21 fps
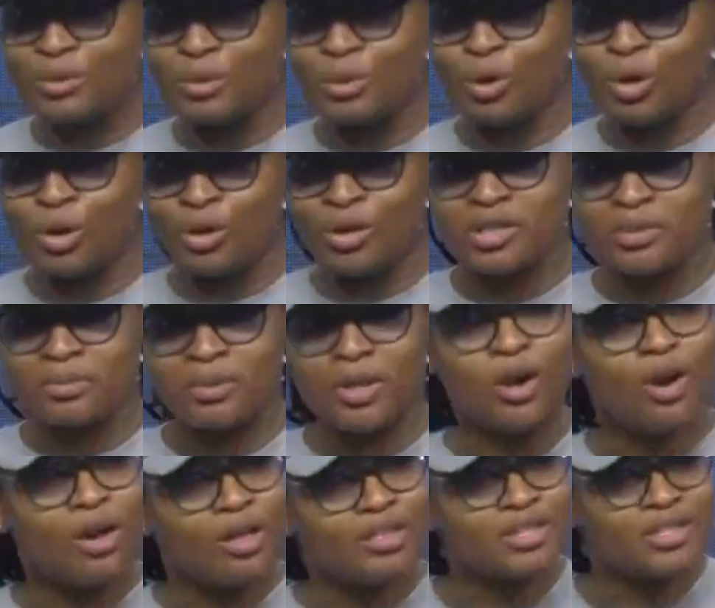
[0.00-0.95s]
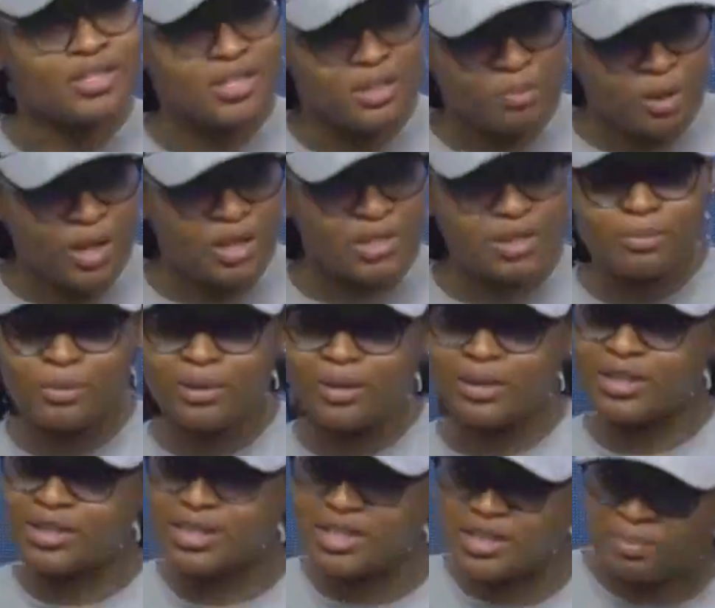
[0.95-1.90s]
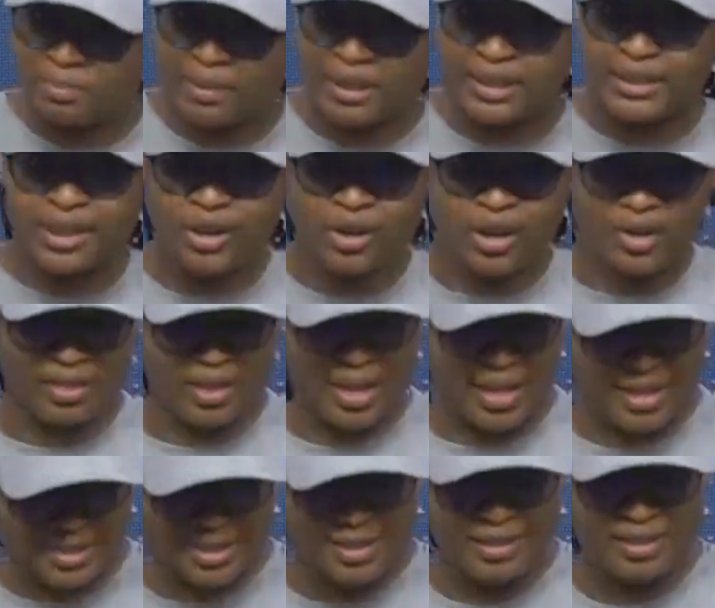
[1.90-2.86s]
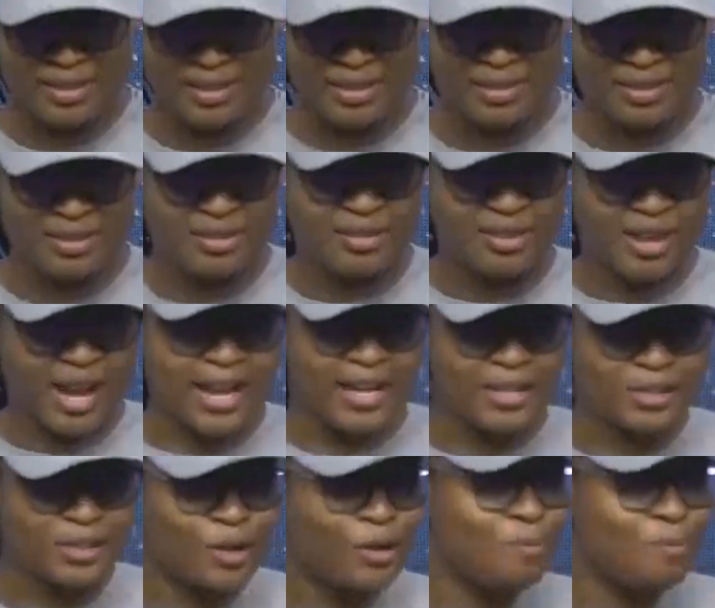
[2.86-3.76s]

will always be, oh, this is possible, this is building on that, right?